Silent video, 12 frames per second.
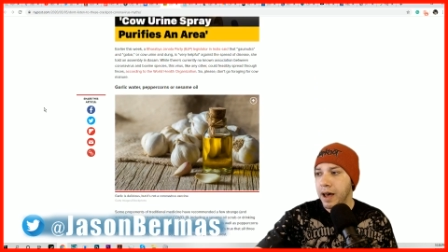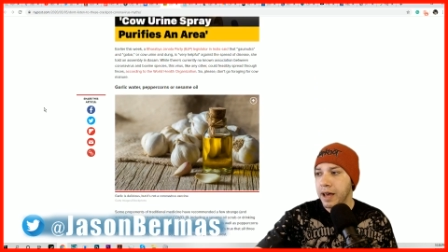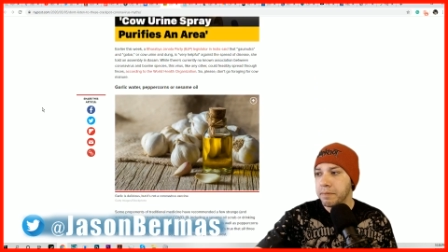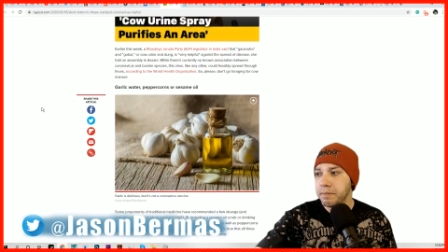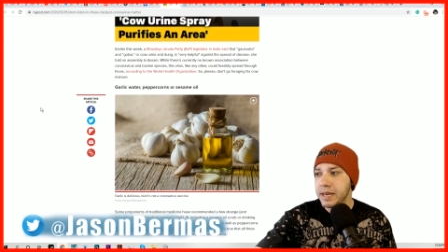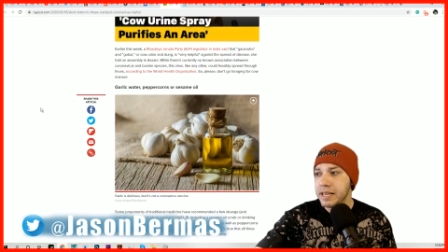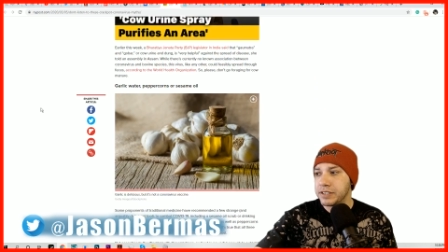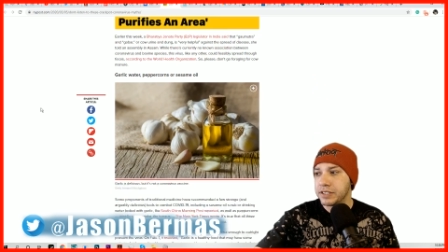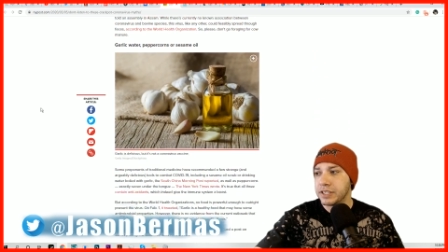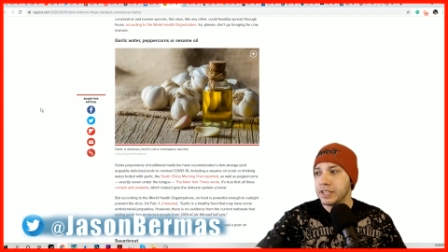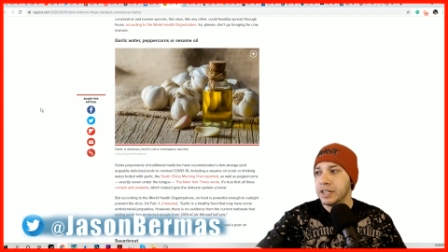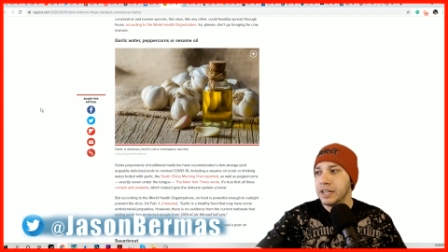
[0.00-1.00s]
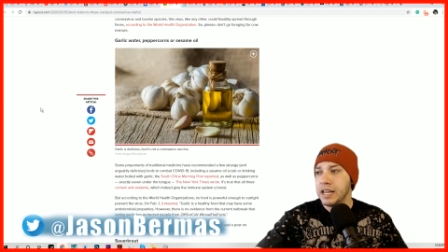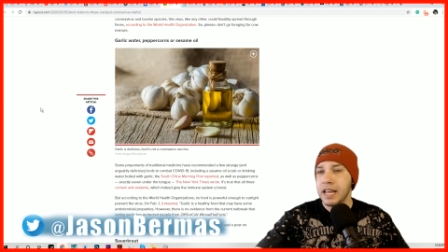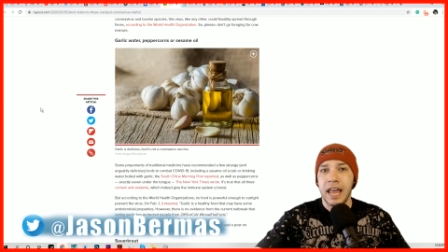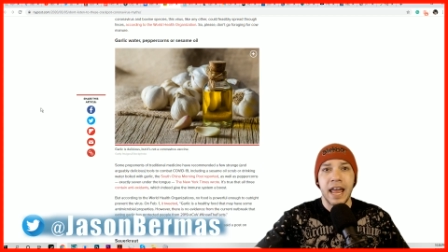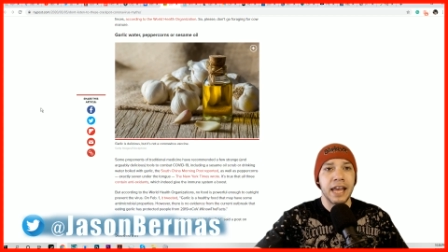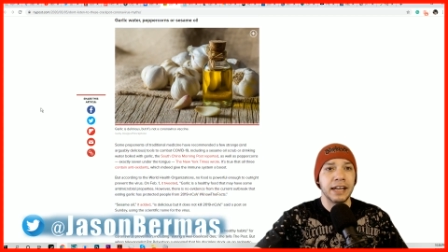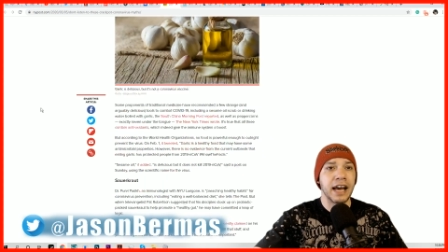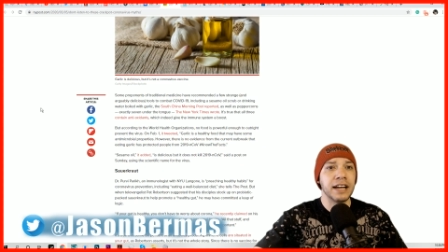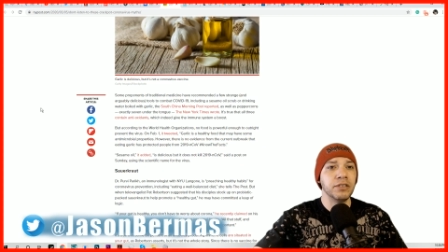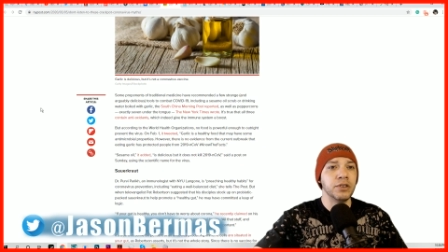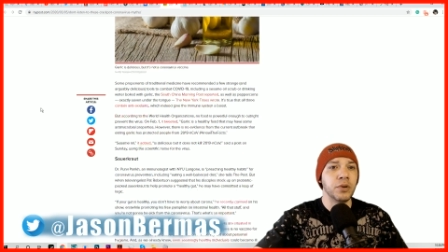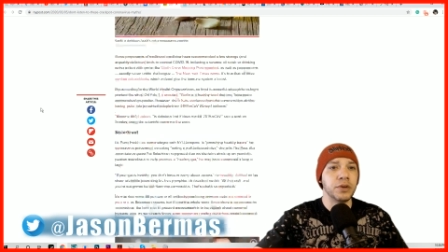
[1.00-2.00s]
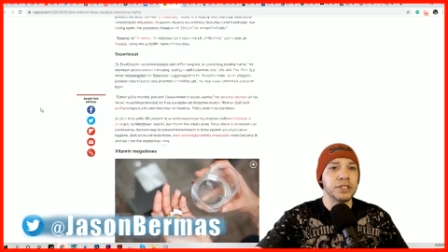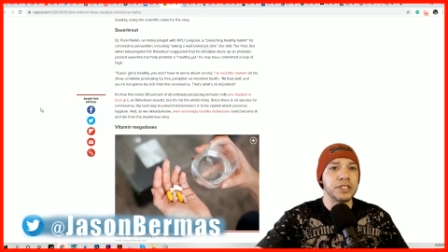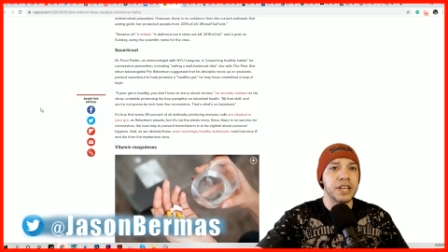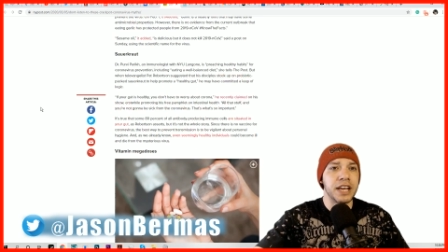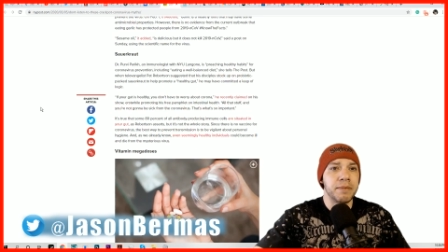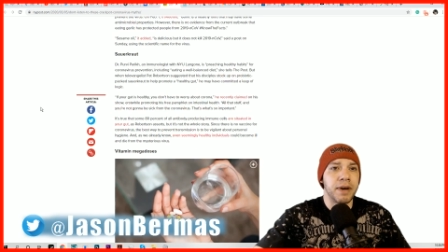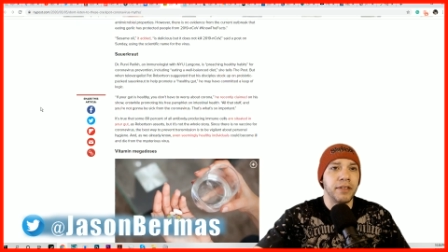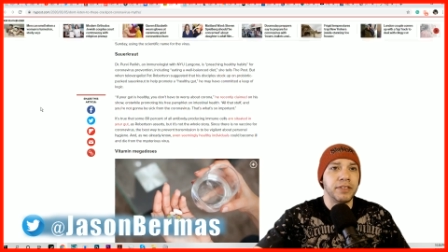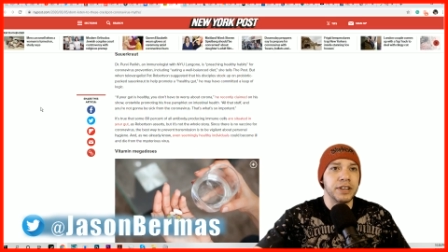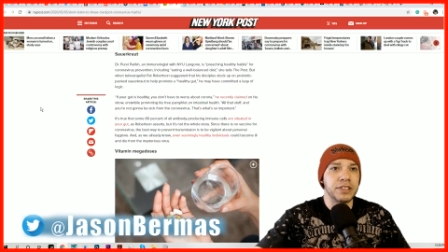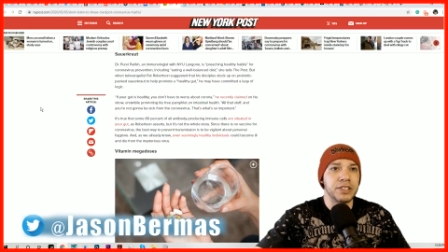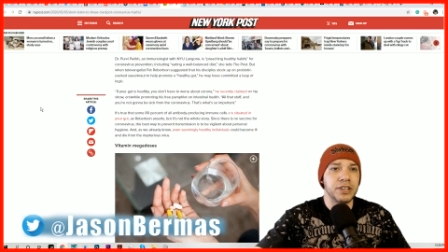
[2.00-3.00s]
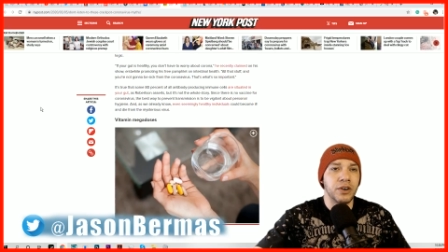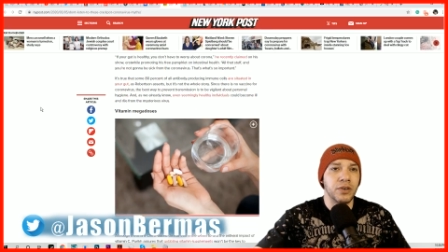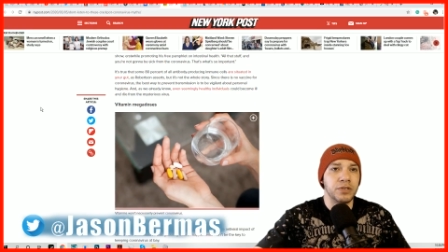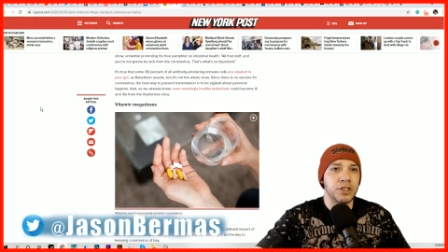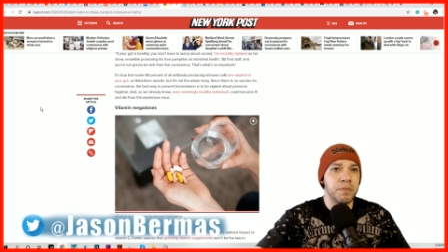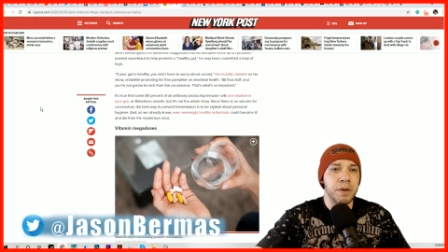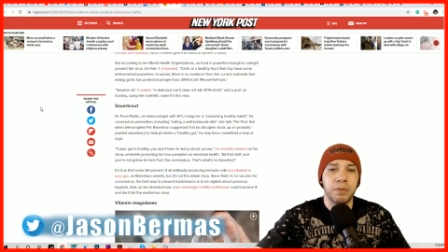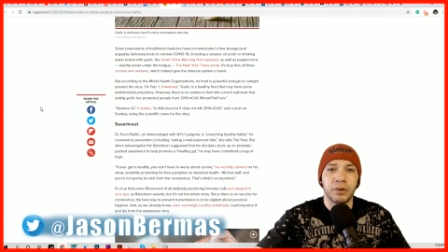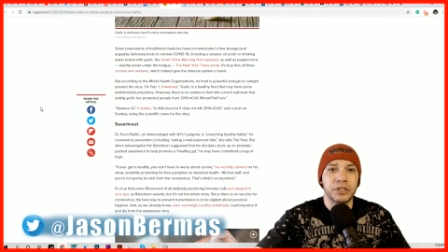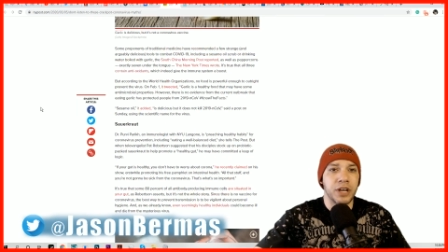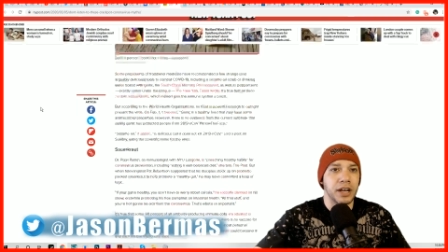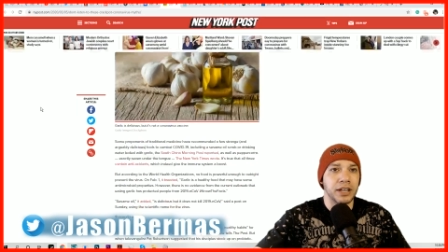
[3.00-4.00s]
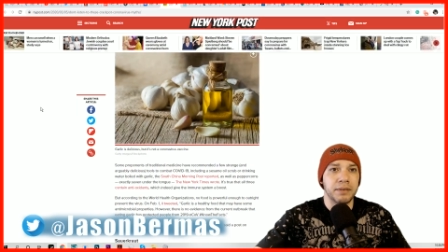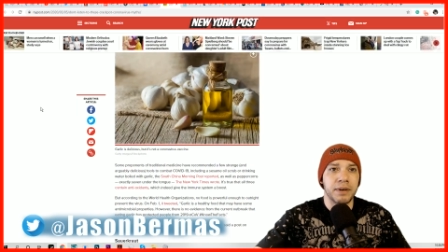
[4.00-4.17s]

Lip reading: myths. And I don't know what to say about this. Some people are talking about